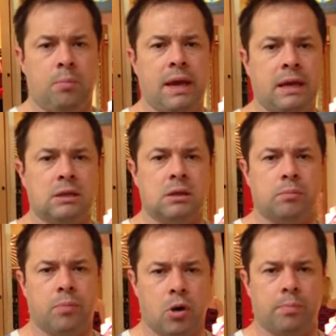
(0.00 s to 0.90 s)
Pinks and
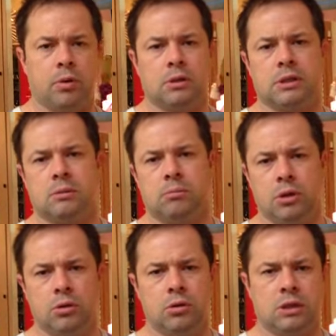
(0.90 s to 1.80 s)
purples and
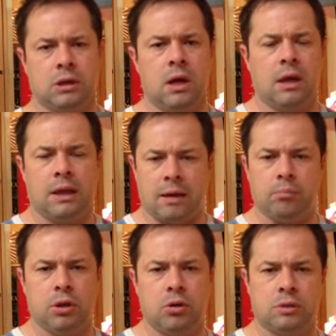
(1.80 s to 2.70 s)
blues and light
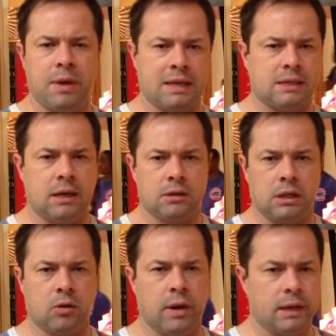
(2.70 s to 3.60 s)
blues, pastels
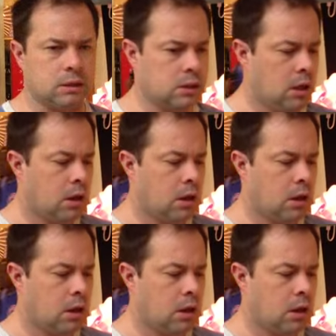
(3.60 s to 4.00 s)
and greens.